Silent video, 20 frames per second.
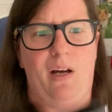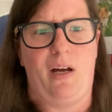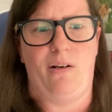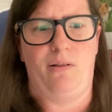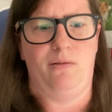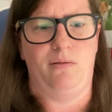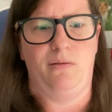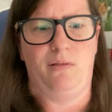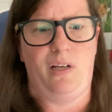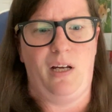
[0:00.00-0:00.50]
I
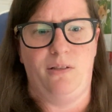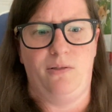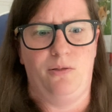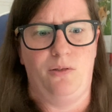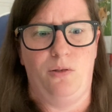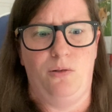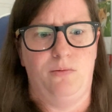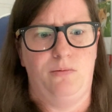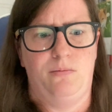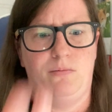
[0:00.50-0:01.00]
don't
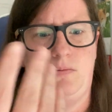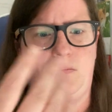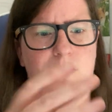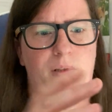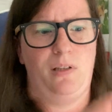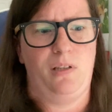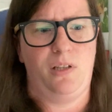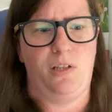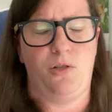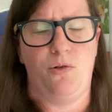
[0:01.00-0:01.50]
know.
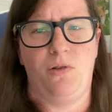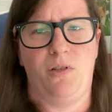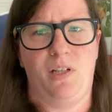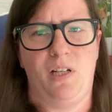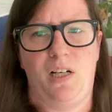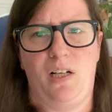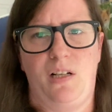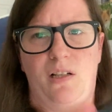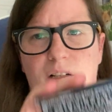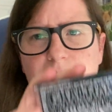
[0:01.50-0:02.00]
Like, you can
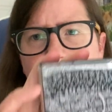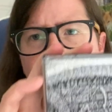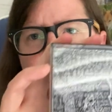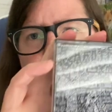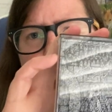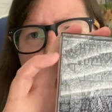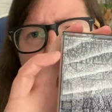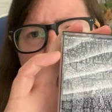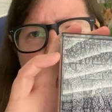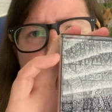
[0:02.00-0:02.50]
get it
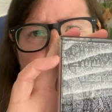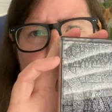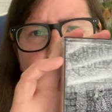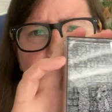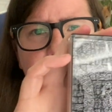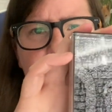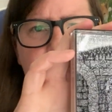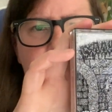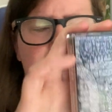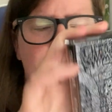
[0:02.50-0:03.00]
obviously
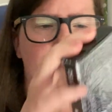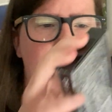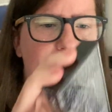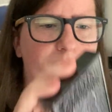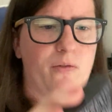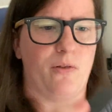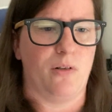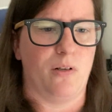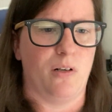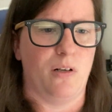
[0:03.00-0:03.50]
overseas, but
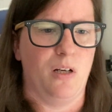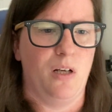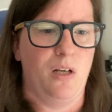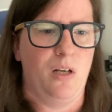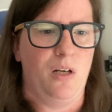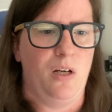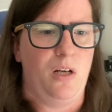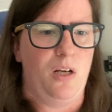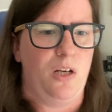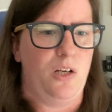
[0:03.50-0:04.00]
for
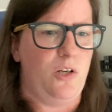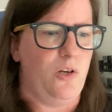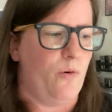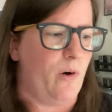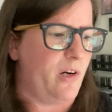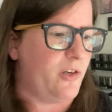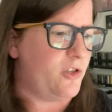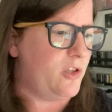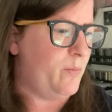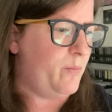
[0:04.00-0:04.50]

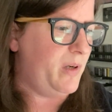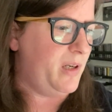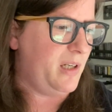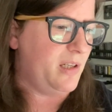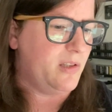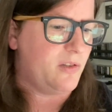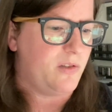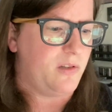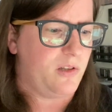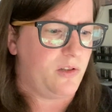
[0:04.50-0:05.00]
US shipping,
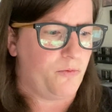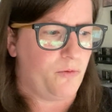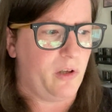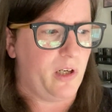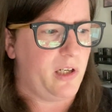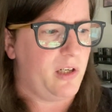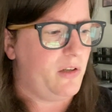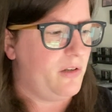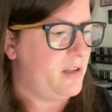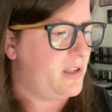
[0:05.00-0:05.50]
it's
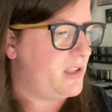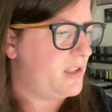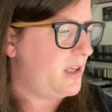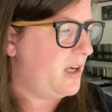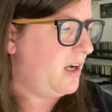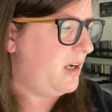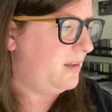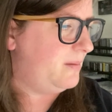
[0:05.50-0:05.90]
ridiculous.